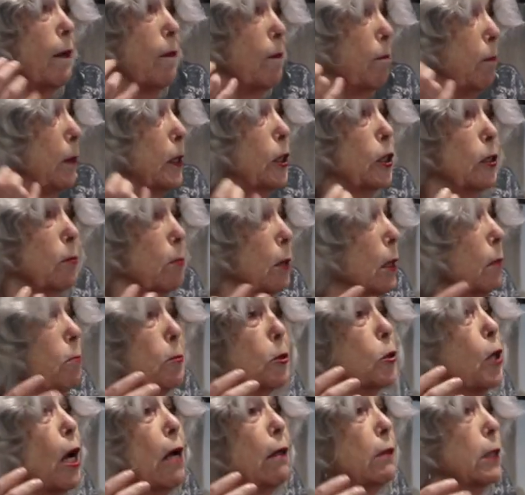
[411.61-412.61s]
Mr.
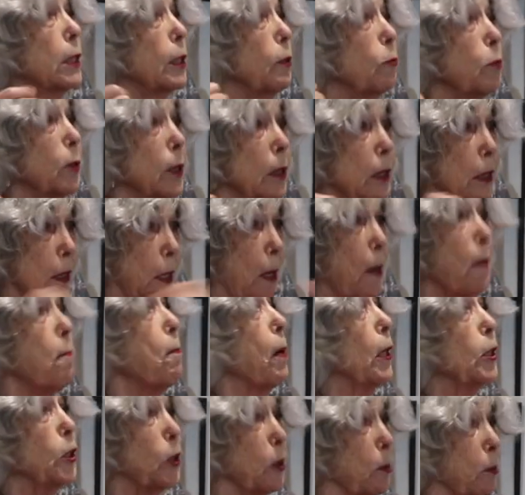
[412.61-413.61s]
Bukowski wouldn't
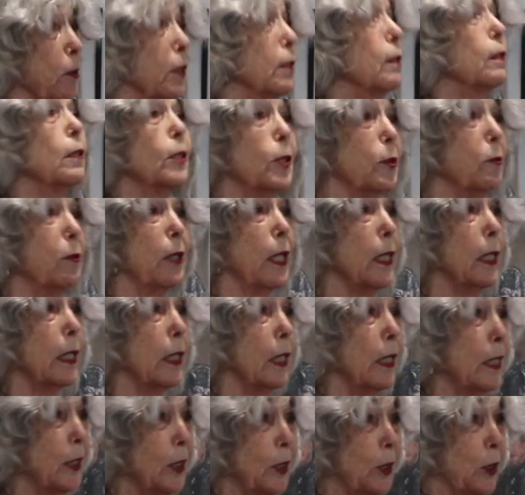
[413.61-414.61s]
punch him or do
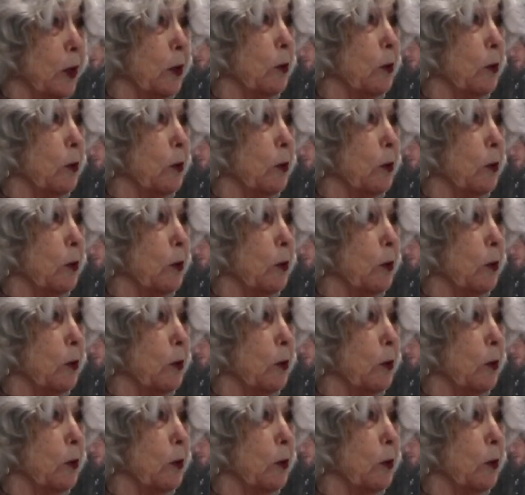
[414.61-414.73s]
anything